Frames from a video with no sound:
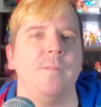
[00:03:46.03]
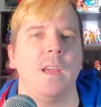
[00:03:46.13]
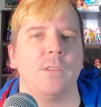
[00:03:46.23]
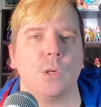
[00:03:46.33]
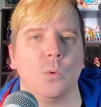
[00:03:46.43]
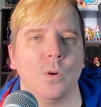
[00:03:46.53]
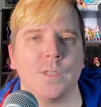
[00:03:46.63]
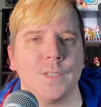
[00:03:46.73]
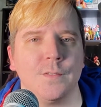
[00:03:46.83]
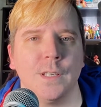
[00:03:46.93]
favorite
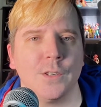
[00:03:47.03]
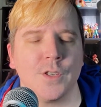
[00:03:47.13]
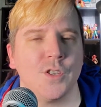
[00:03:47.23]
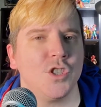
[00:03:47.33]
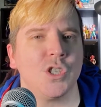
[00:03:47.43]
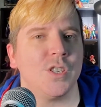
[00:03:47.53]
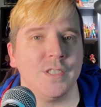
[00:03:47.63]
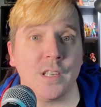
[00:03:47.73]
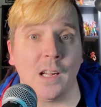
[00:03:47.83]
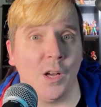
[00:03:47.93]
Origins figures. It's just a
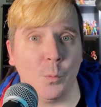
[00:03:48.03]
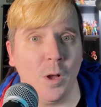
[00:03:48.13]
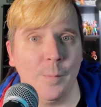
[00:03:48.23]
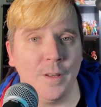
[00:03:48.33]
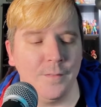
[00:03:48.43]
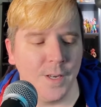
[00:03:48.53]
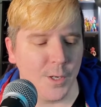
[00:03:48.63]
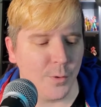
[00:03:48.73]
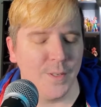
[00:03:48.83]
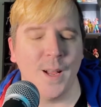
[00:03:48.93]
solid, well-built
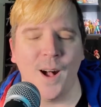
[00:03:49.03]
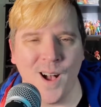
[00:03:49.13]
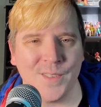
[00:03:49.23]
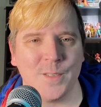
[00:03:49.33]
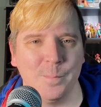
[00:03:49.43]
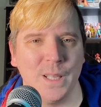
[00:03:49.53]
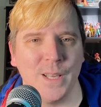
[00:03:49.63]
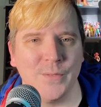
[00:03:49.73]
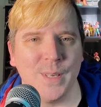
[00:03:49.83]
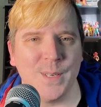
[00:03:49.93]
figure with an awesome
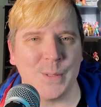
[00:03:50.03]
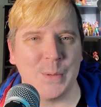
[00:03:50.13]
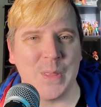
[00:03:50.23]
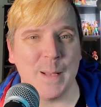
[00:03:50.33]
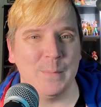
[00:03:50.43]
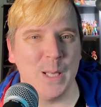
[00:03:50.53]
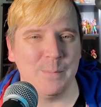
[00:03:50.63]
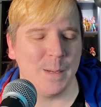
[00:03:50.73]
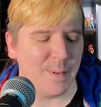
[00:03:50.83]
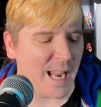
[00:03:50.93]
play feature with that
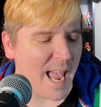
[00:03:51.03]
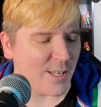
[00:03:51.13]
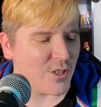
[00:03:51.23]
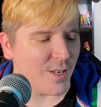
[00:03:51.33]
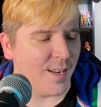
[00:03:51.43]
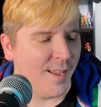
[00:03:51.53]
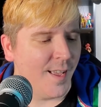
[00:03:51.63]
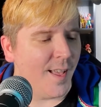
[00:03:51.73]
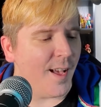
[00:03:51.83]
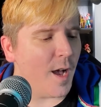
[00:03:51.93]
blood-pumping action.
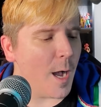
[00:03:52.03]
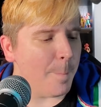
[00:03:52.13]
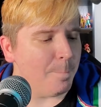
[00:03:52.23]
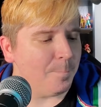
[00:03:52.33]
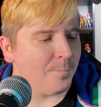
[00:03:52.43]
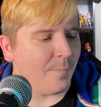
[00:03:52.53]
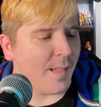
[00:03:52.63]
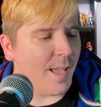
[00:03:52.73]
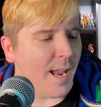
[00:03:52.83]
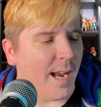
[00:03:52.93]

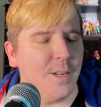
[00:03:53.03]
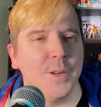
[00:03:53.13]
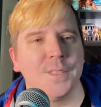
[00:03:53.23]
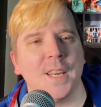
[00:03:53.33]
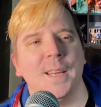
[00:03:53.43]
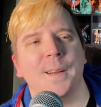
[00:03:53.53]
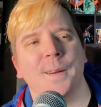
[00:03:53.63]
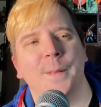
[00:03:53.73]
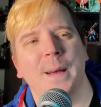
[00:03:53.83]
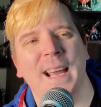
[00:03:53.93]
And you can see here
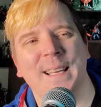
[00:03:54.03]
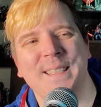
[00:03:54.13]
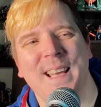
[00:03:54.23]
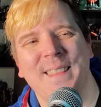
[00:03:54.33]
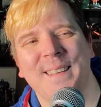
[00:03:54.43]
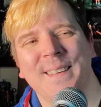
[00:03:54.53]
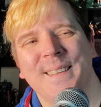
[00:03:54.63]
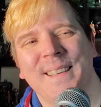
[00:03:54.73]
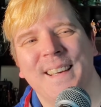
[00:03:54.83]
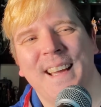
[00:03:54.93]
on the back, it's got
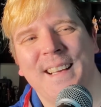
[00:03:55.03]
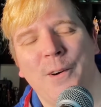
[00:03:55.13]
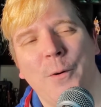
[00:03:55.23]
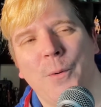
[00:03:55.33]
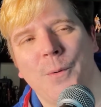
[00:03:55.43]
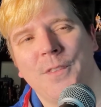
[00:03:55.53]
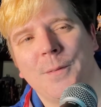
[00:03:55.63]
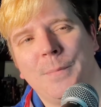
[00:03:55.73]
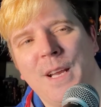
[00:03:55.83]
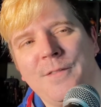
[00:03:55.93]
the
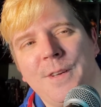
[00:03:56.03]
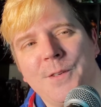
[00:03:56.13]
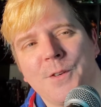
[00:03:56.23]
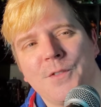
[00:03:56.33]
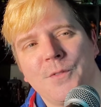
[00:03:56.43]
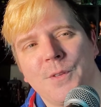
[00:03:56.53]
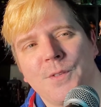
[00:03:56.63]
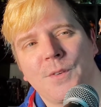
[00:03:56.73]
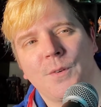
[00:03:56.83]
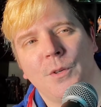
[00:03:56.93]
play features for
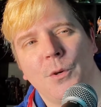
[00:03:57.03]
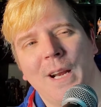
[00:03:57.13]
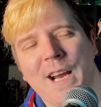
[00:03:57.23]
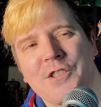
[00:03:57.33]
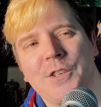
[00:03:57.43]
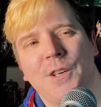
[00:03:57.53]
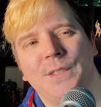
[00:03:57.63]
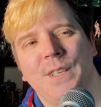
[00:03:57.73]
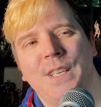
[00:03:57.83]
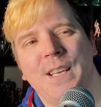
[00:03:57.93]
this girl. You can actually
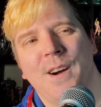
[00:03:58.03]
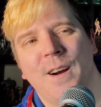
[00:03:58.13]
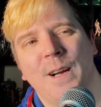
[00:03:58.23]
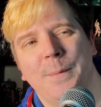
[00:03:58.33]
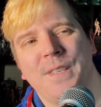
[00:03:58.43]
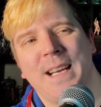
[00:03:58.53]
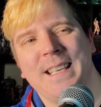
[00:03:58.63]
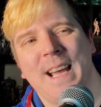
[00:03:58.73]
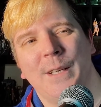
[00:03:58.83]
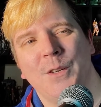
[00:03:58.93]
turn the tiara upside
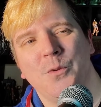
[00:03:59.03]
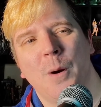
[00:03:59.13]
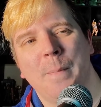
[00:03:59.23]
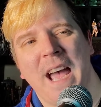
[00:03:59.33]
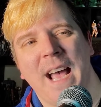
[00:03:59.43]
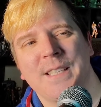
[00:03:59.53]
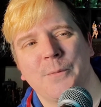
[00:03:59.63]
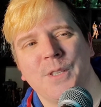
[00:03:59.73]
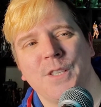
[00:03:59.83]
down into a mask, which